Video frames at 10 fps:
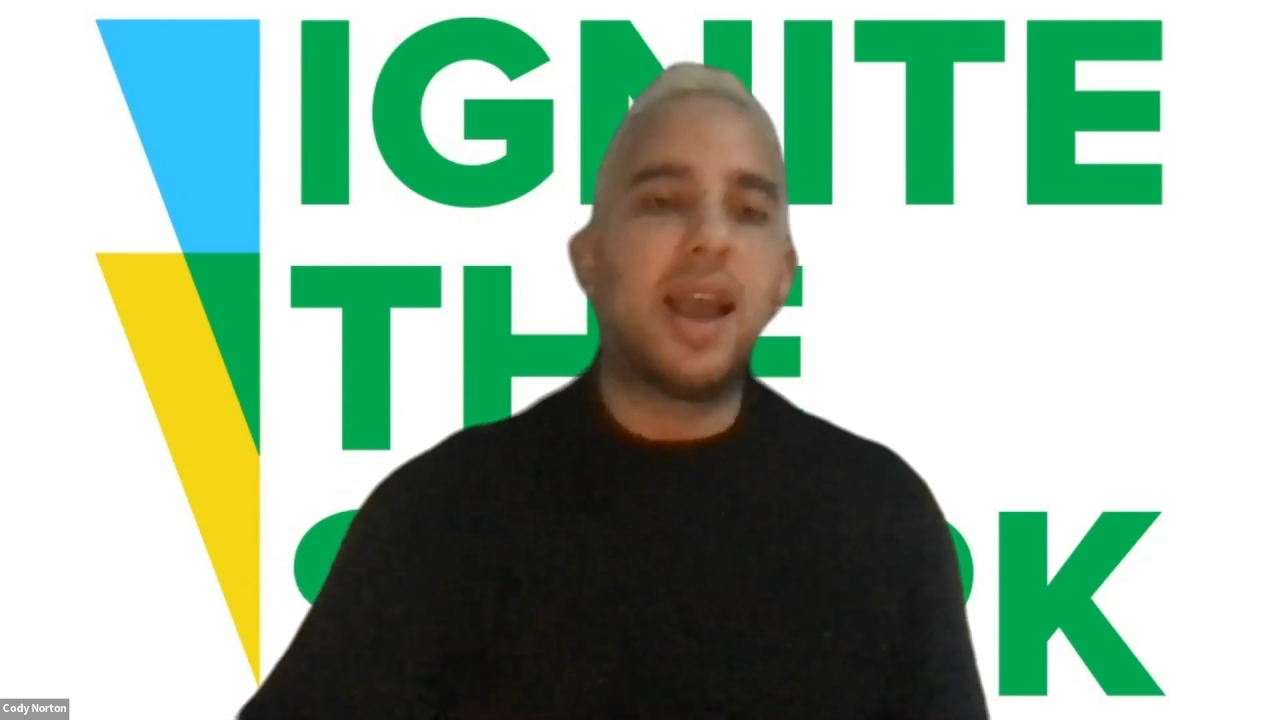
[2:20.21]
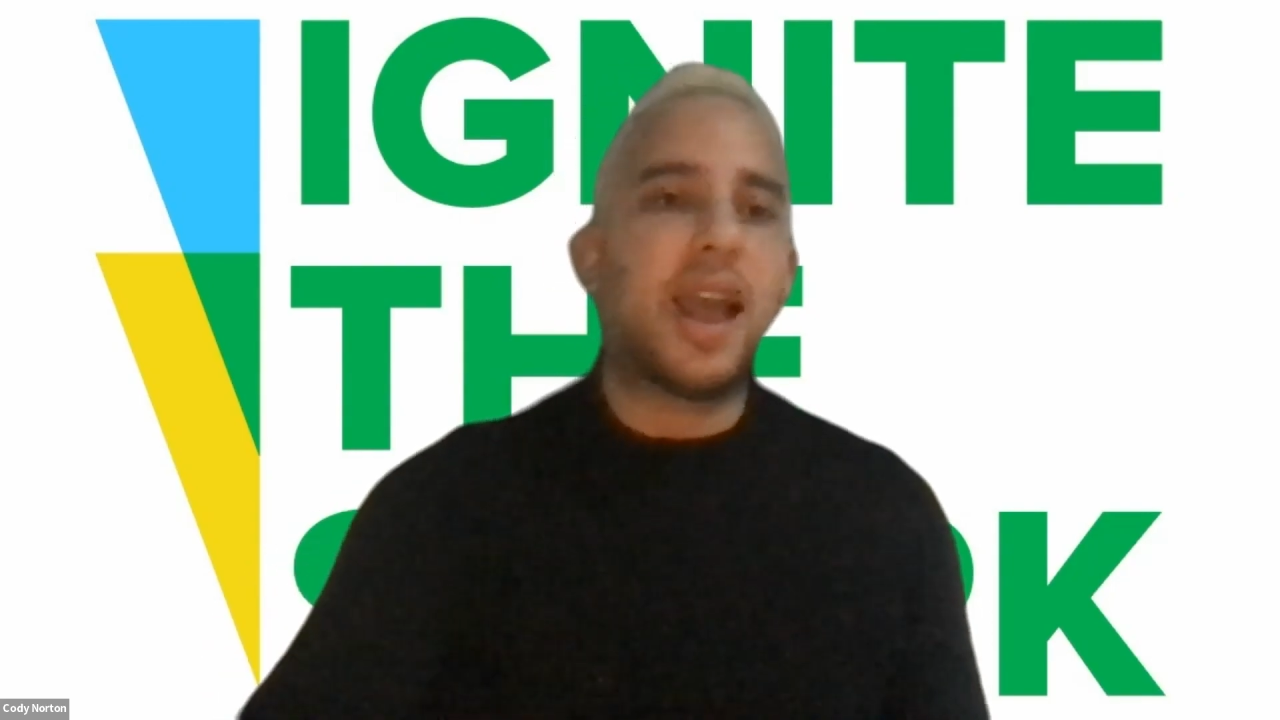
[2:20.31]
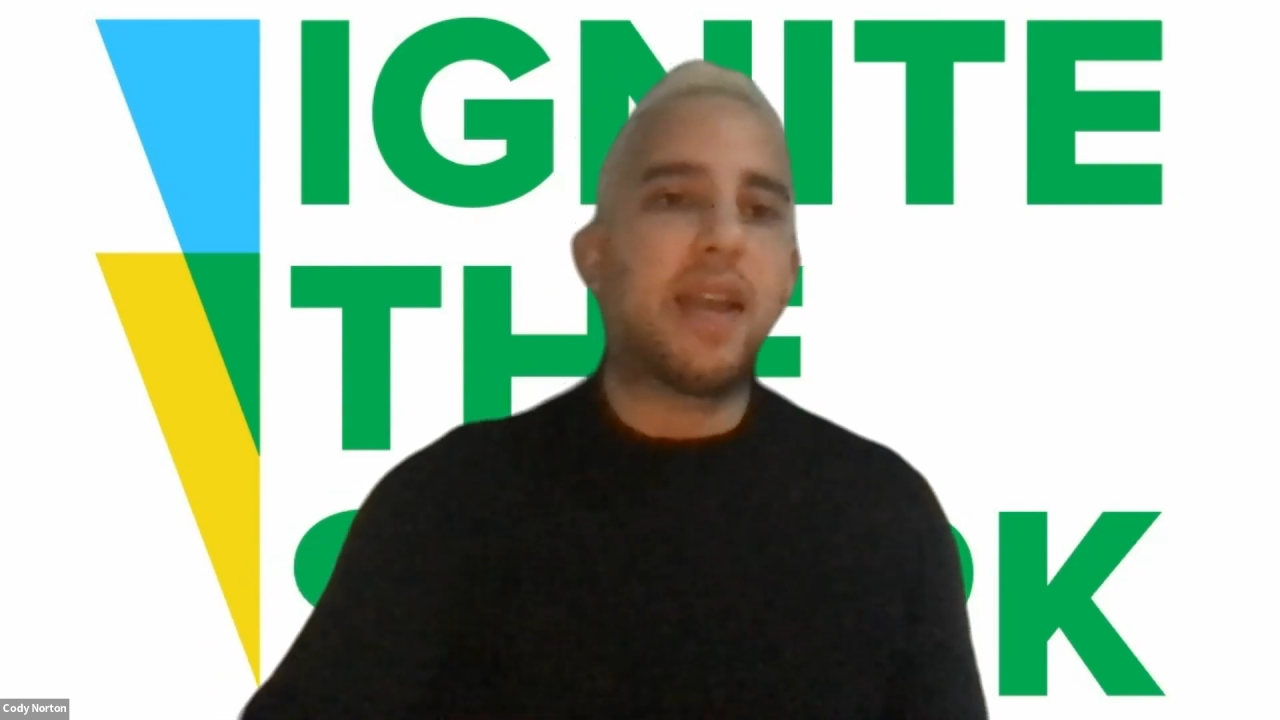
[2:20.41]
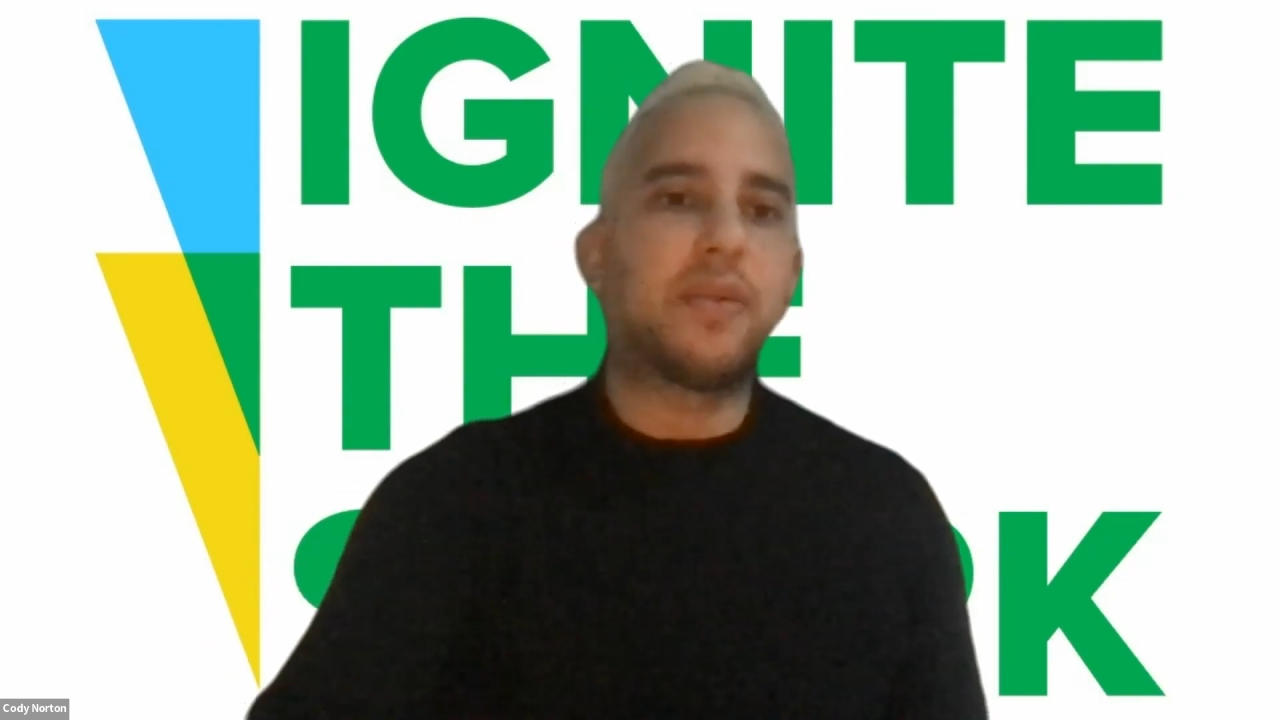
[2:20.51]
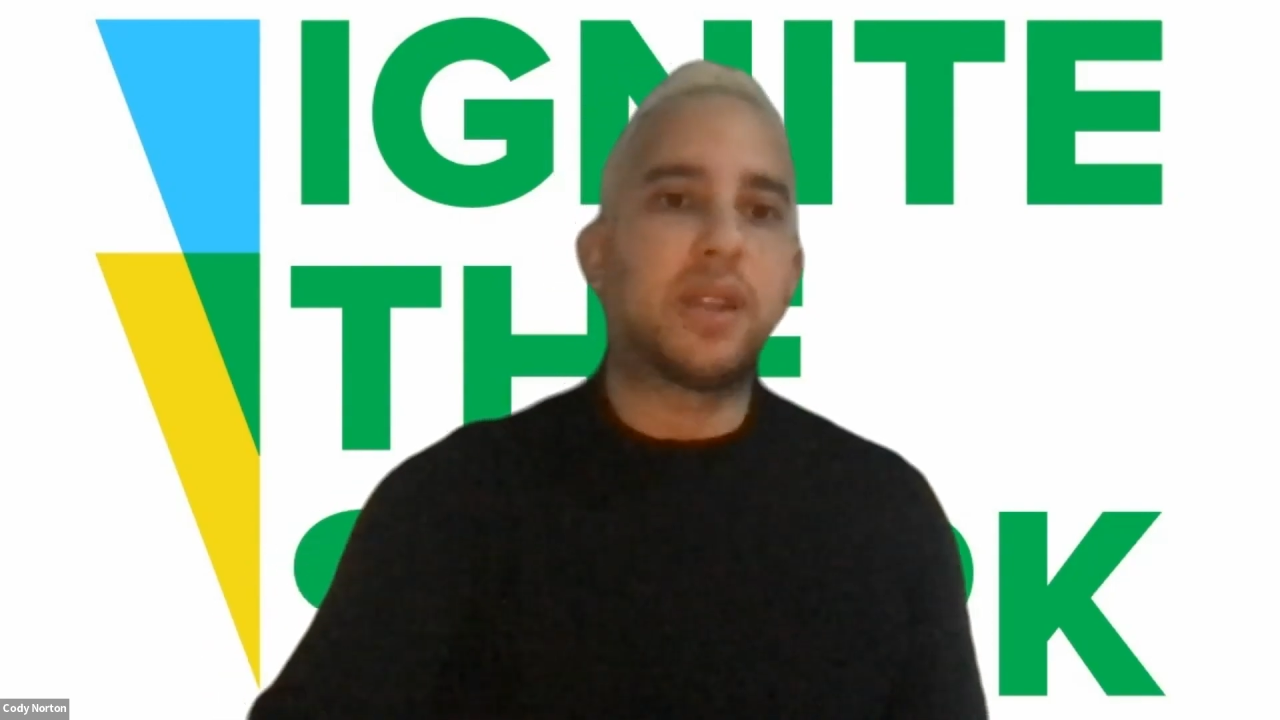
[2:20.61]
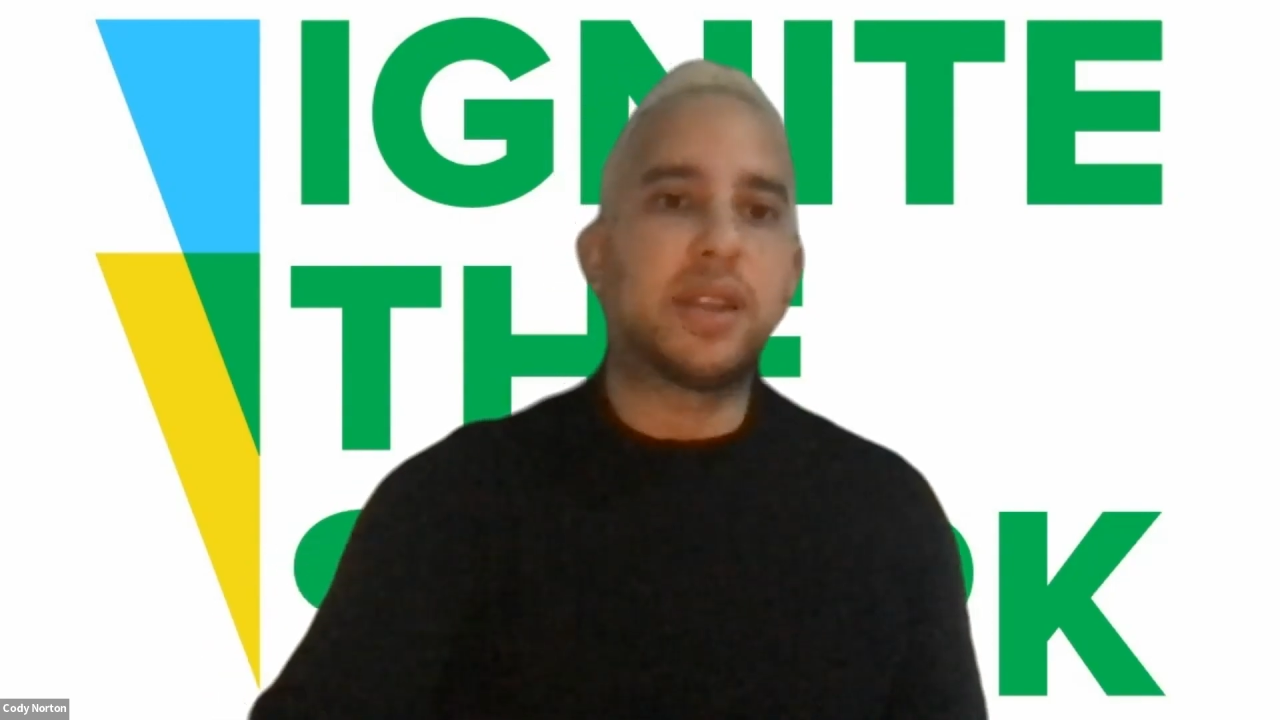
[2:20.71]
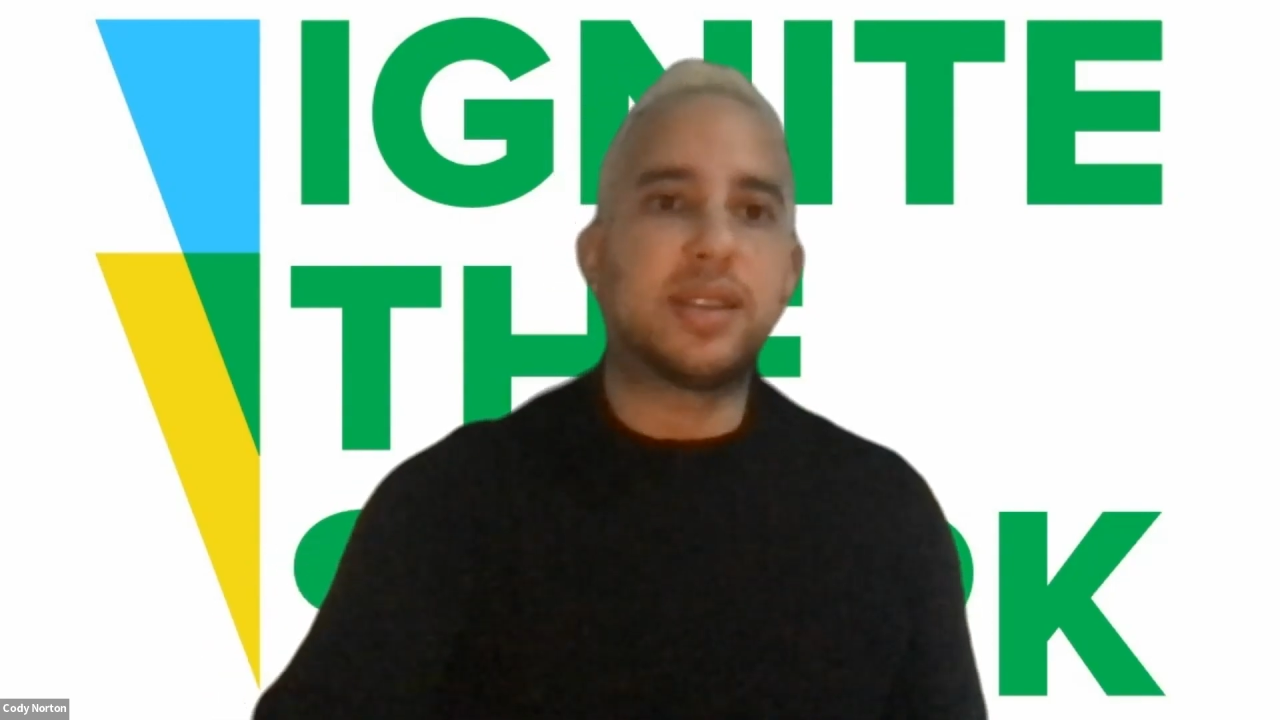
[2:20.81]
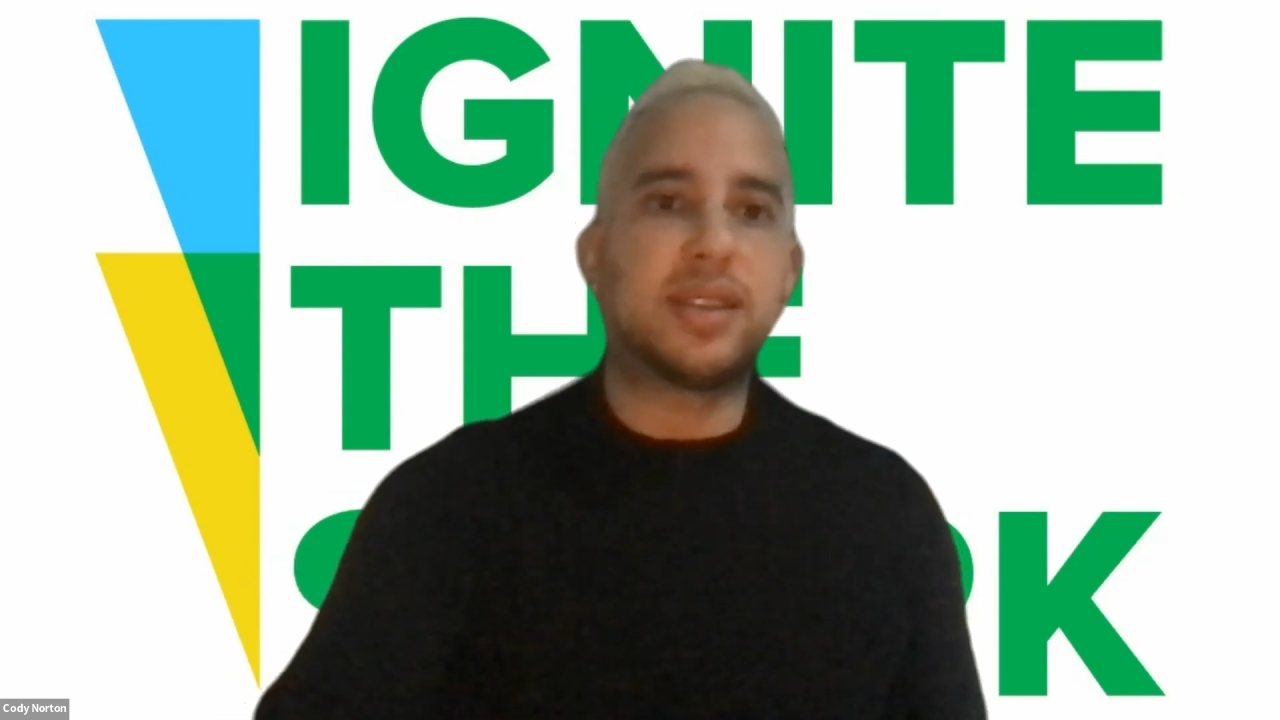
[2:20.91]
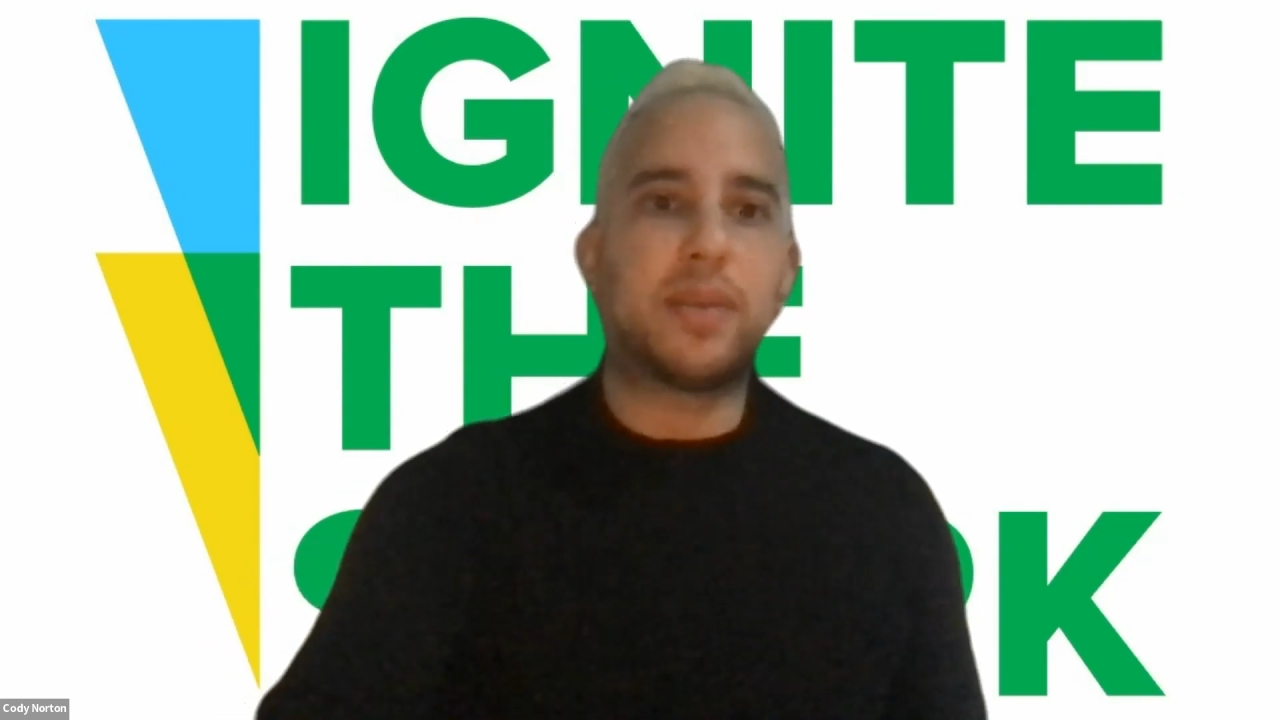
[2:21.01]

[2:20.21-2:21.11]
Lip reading: and really see